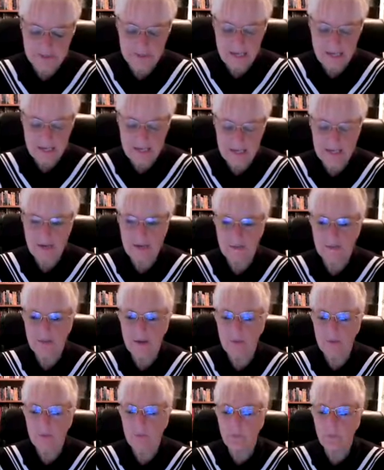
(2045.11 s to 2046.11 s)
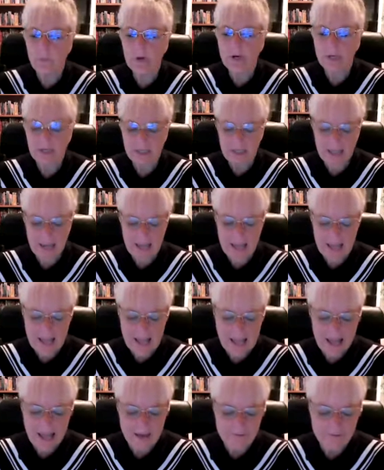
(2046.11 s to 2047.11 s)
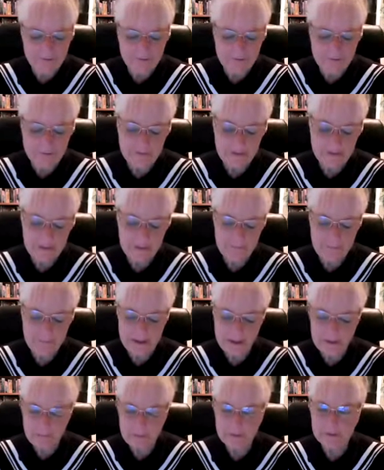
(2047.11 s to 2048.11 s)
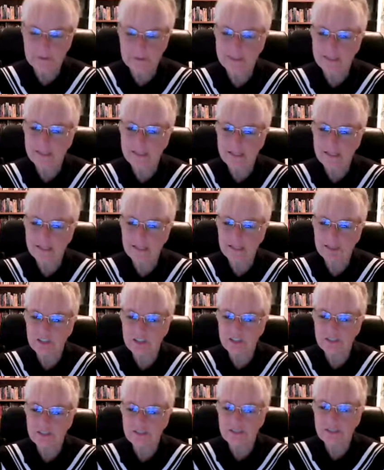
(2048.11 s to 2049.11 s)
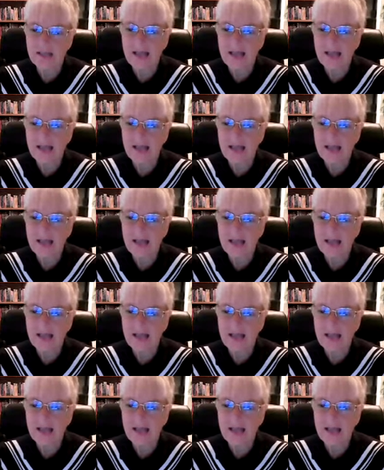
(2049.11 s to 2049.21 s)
say that we're going to have biometric signatures